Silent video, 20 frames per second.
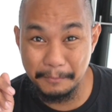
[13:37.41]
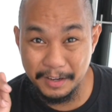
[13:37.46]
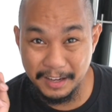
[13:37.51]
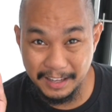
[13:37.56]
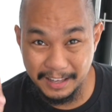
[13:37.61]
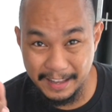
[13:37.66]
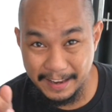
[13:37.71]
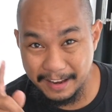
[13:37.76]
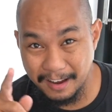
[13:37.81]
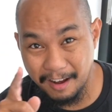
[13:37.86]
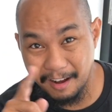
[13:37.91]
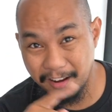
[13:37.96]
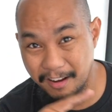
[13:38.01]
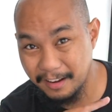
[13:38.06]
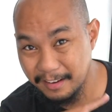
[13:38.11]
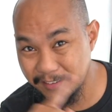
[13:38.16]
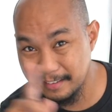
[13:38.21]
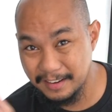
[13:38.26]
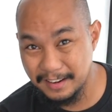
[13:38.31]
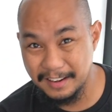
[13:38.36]
click
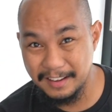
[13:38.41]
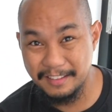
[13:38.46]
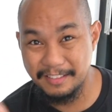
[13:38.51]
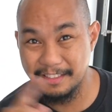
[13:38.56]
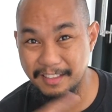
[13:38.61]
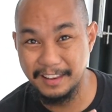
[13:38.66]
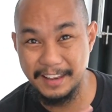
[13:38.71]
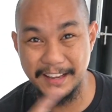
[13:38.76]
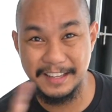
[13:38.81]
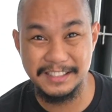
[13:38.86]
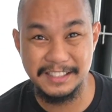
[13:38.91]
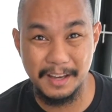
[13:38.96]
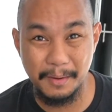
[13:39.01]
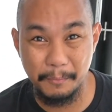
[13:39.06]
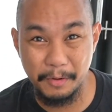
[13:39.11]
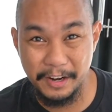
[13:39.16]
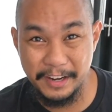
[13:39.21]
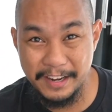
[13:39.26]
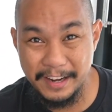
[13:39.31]
on the link somewhere